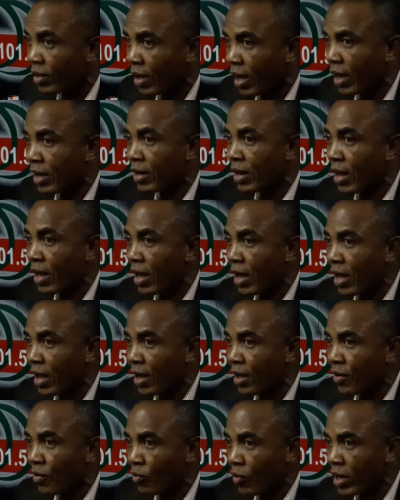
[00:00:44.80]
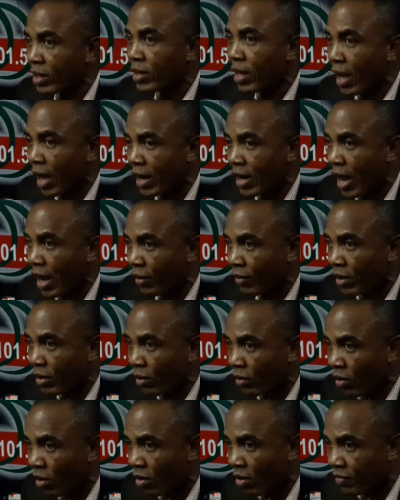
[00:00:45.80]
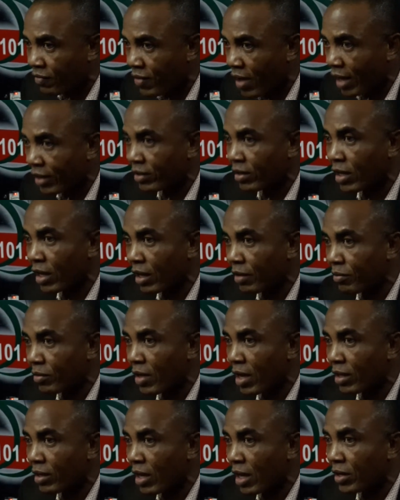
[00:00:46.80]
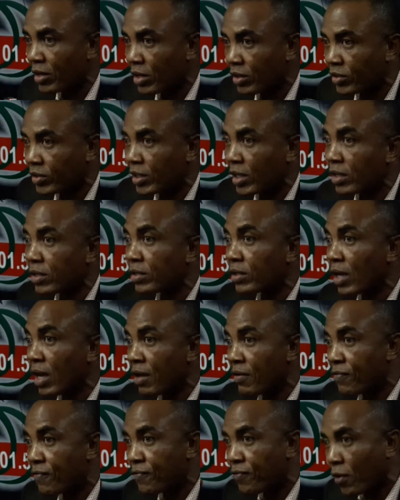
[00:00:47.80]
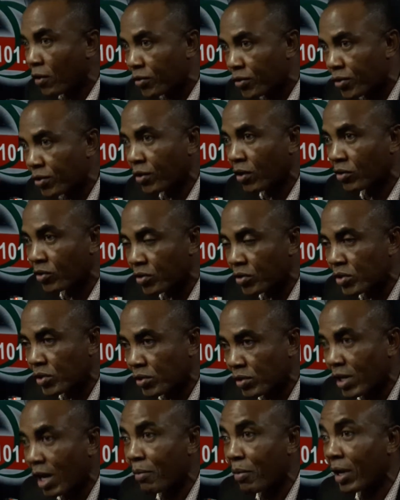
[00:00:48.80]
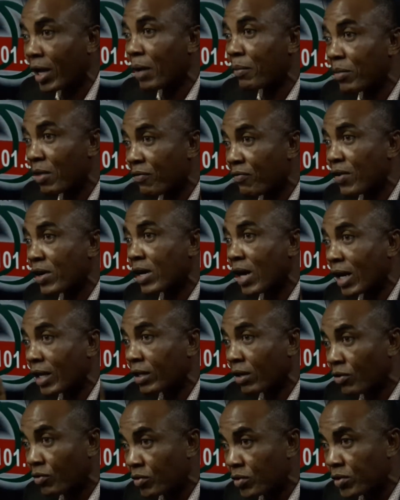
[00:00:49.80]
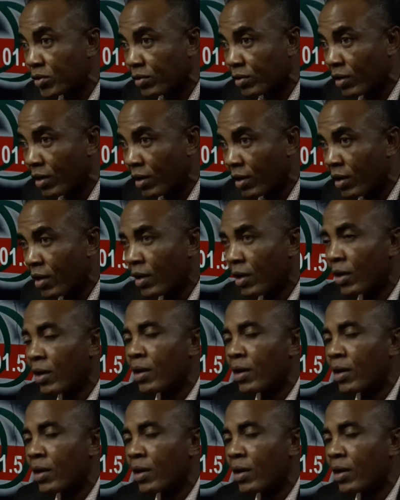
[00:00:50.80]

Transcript: And uh, when they had agreed on all of that, it, they, they, distilled a fourth constitution that became the federal constitution. Right.